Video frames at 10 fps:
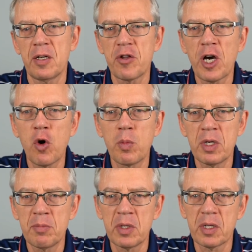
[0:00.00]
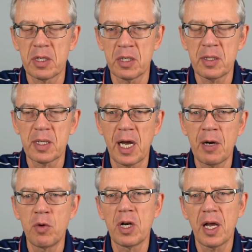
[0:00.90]
chciałbym is I
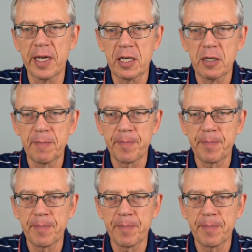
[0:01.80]
would like.